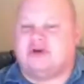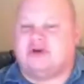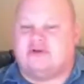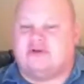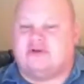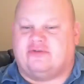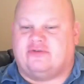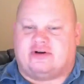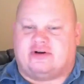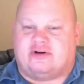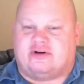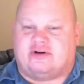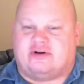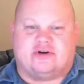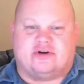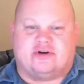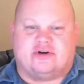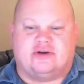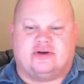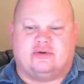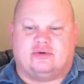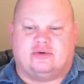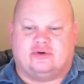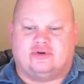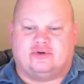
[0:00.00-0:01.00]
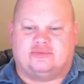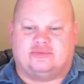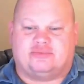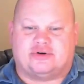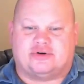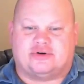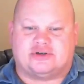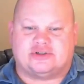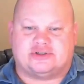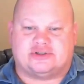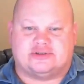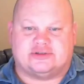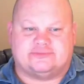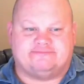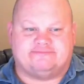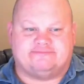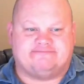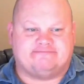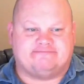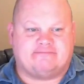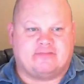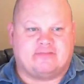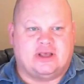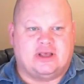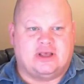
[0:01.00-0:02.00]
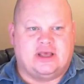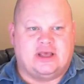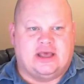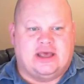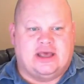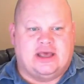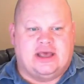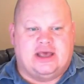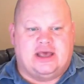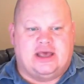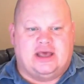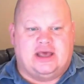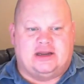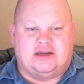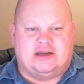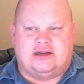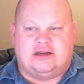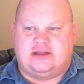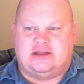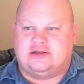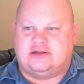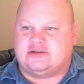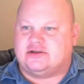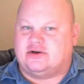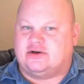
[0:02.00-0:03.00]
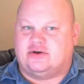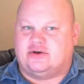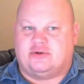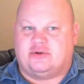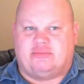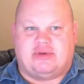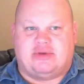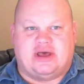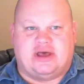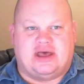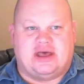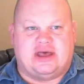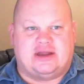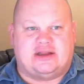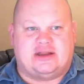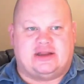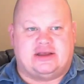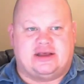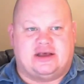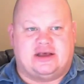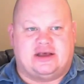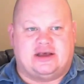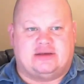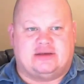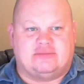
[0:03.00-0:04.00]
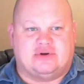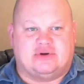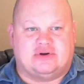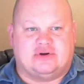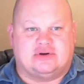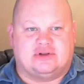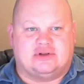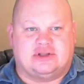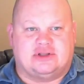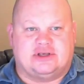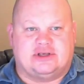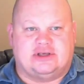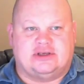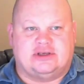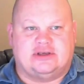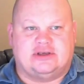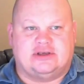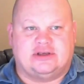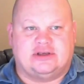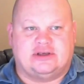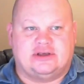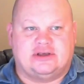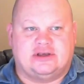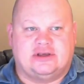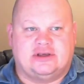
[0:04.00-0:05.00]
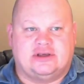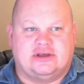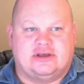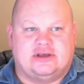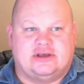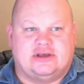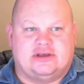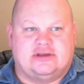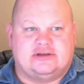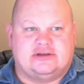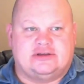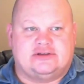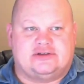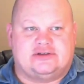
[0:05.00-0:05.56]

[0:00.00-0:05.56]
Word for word: very very old person, and yeah. he needs to go to bed um, early. Yeah.